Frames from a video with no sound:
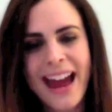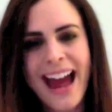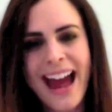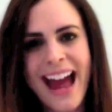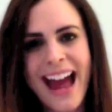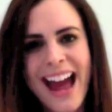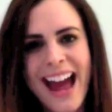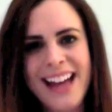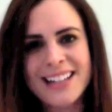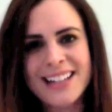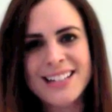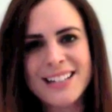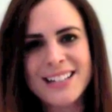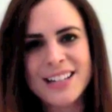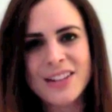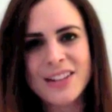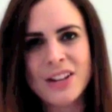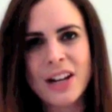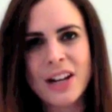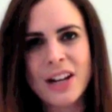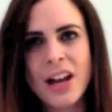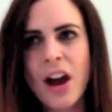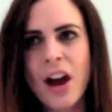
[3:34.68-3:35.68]
and
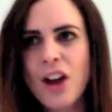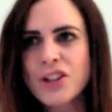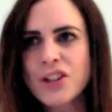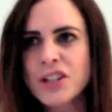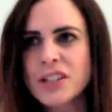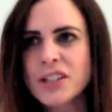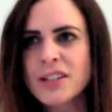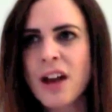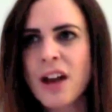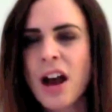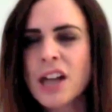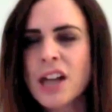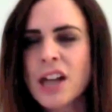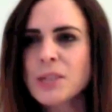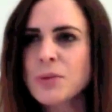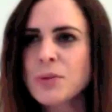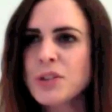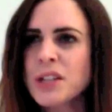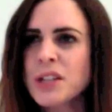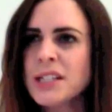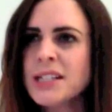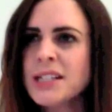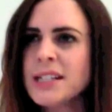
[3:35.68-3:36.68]
the larger size,
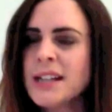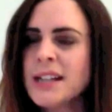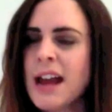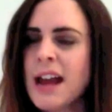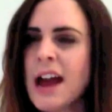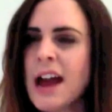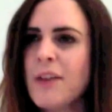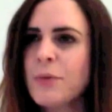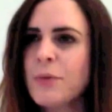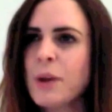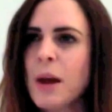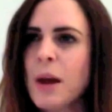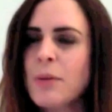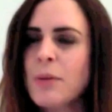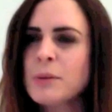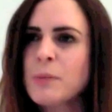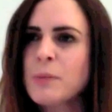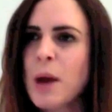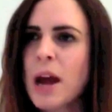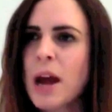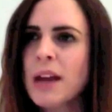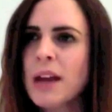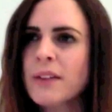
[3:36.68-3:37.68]
which they didn't have when I was
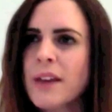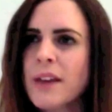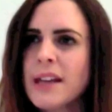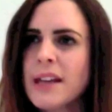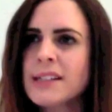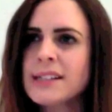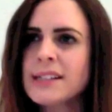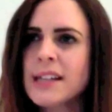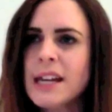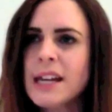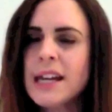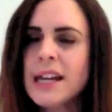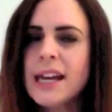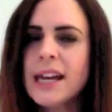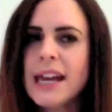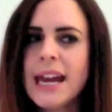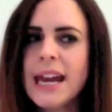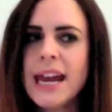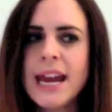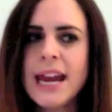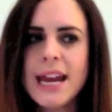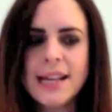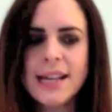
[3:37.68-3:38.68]
buying this,
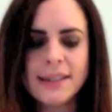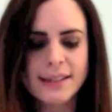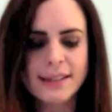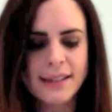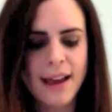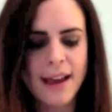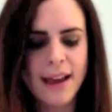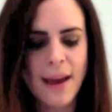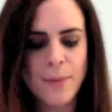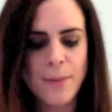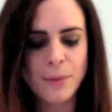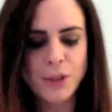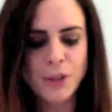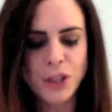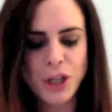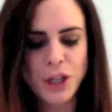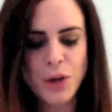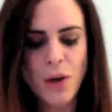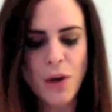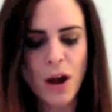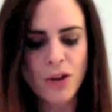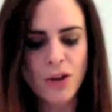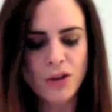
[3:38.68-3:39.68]
is
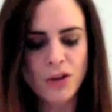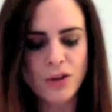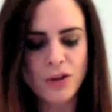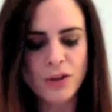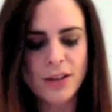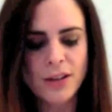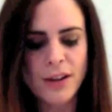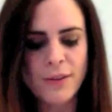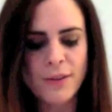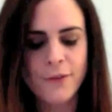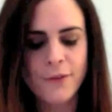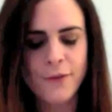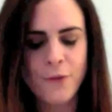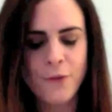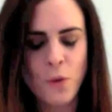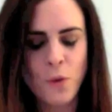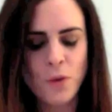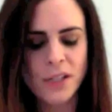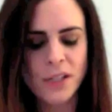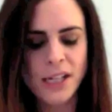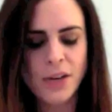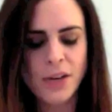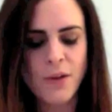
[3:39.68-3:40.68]

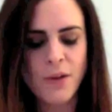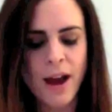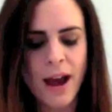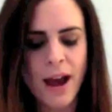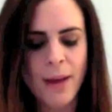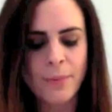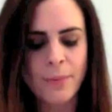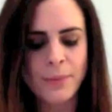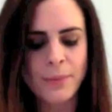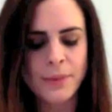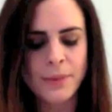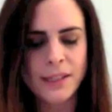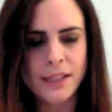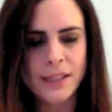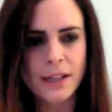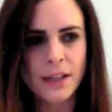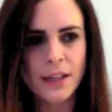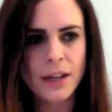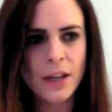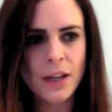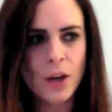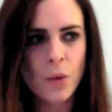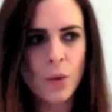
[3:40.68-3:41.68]
240 grams,
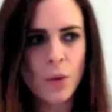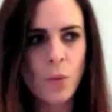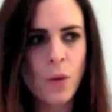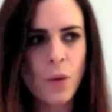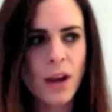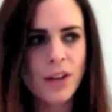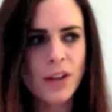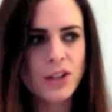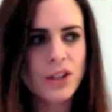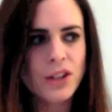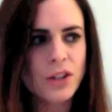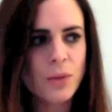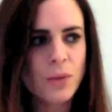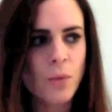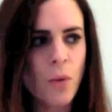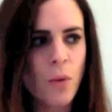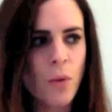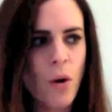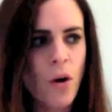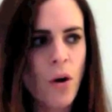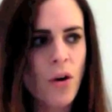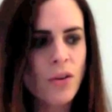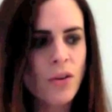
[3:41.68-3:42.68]
which
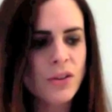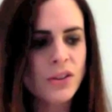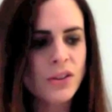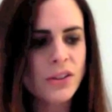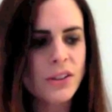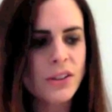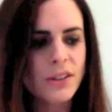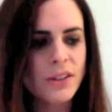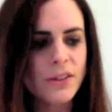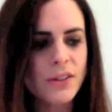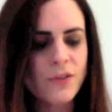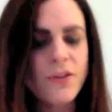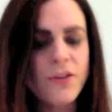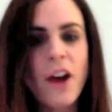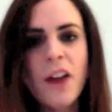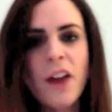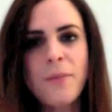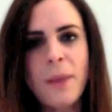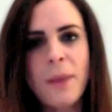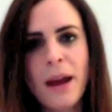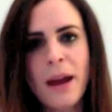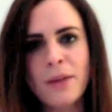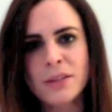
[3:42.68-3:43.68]
was
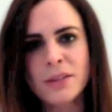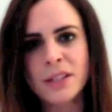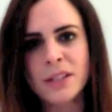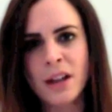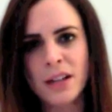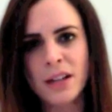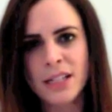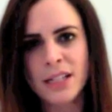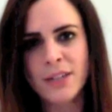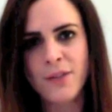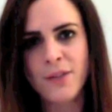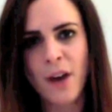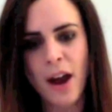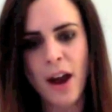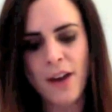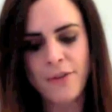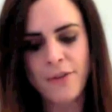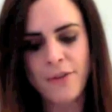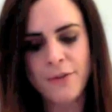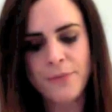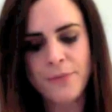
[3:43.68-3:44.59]
£5.95.